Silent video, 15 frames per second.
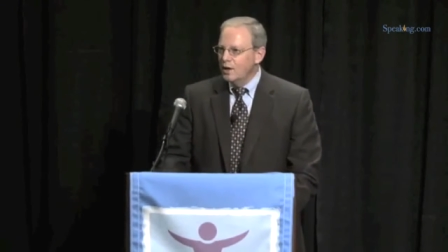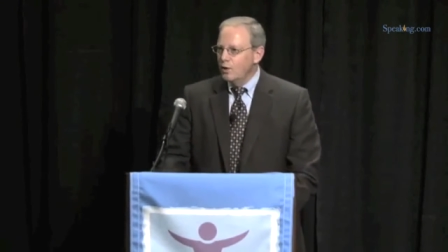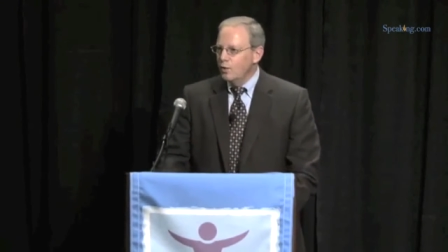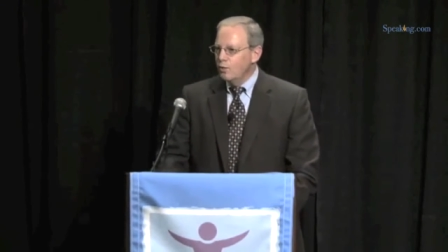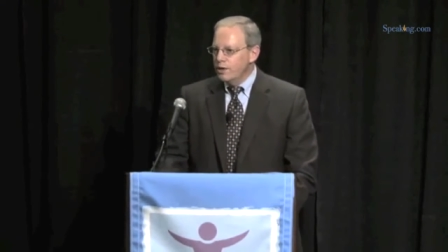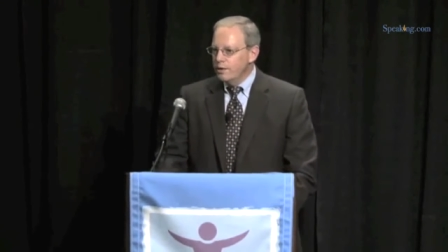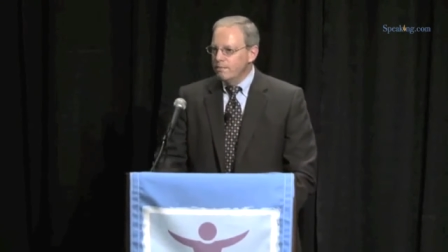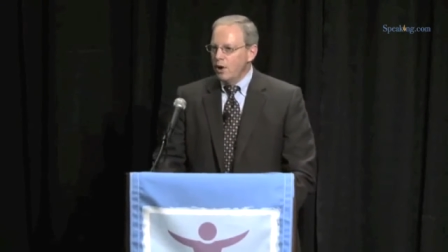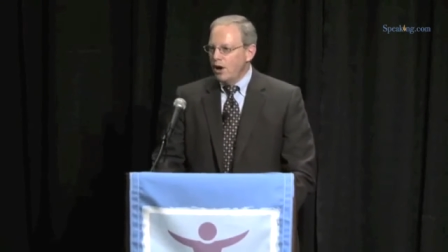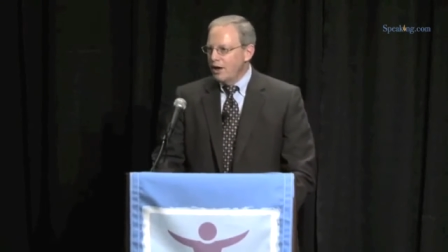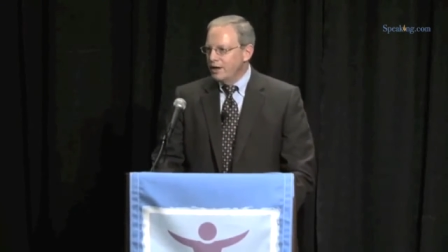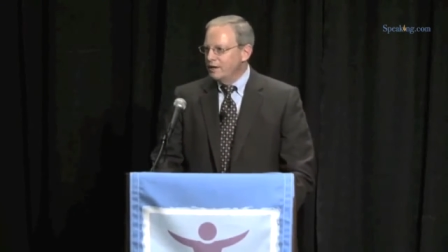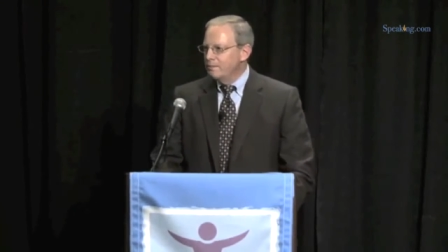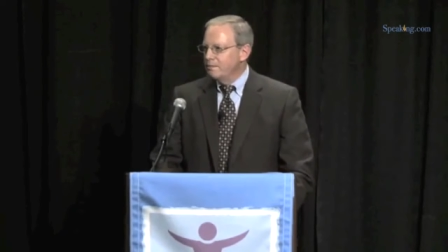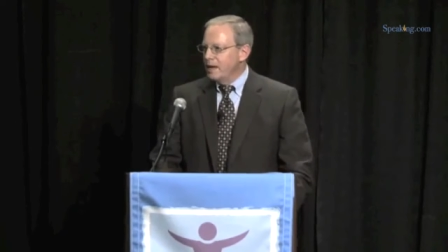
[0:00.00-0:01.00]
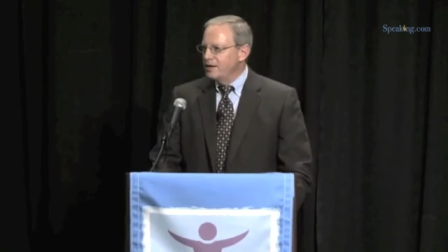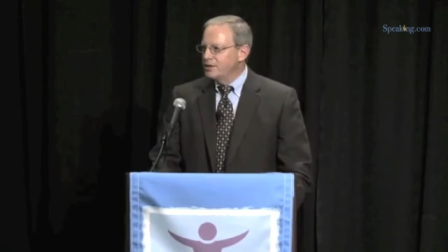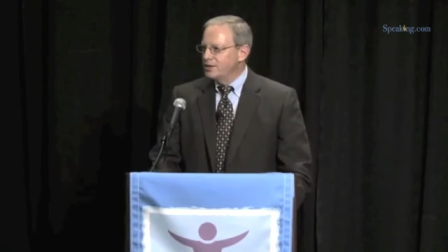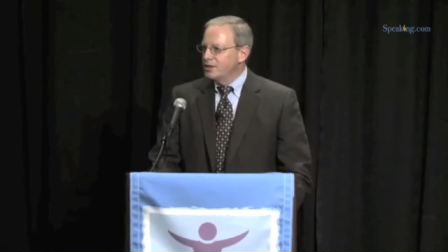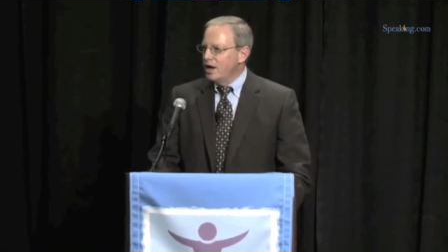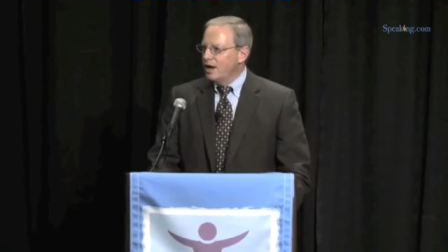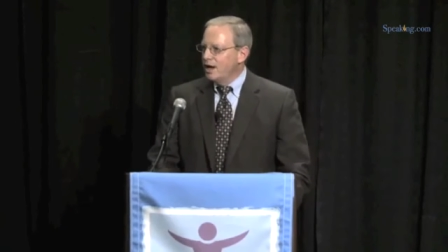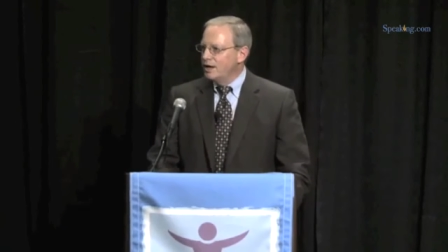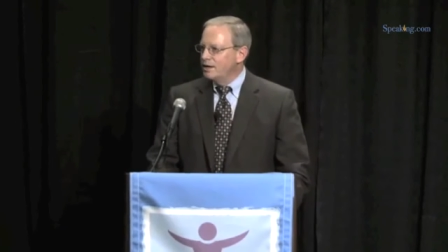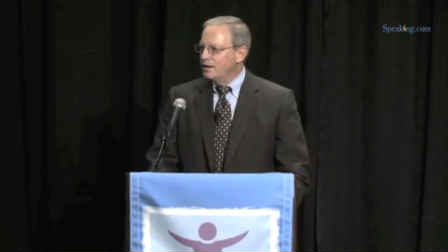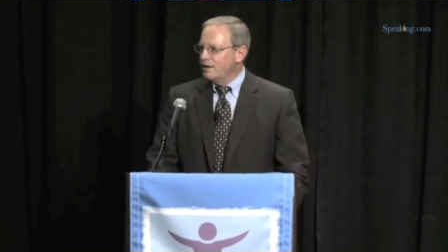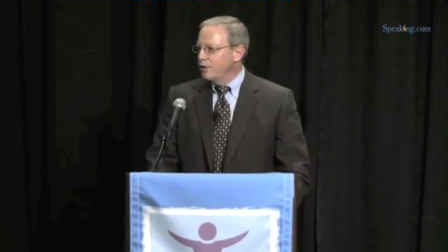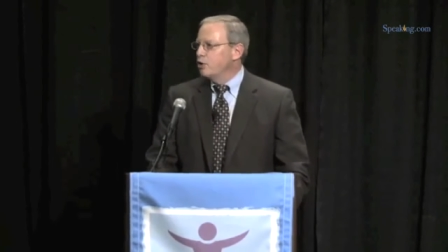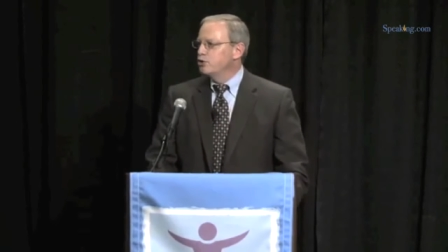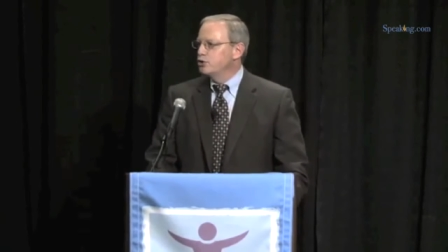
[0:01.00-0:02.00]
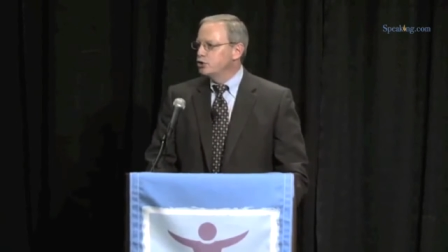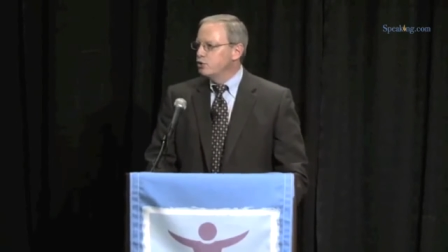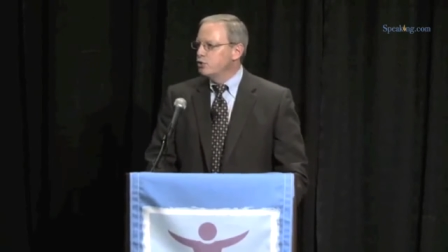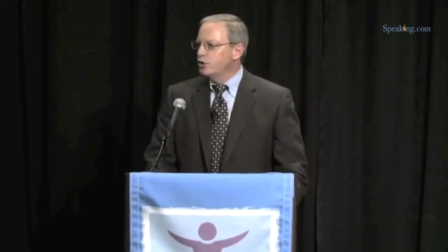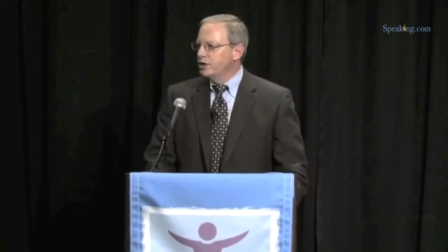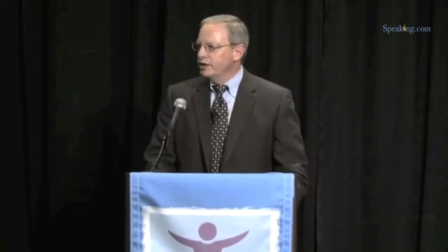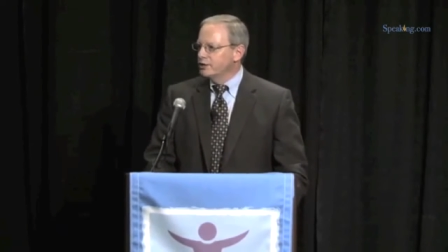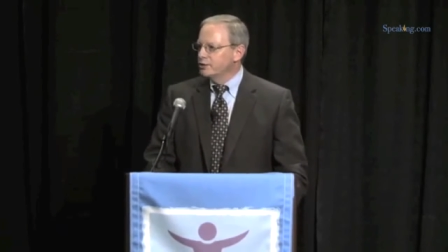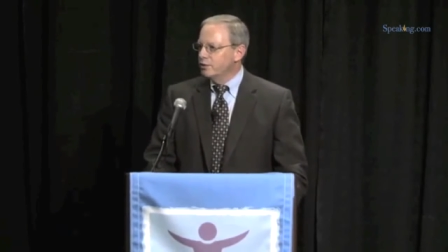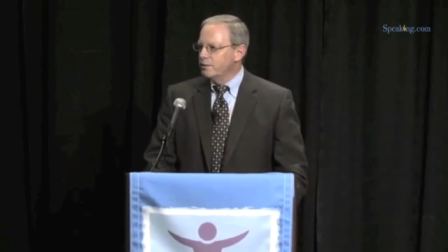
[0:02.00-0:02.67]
We bought it based on those two things.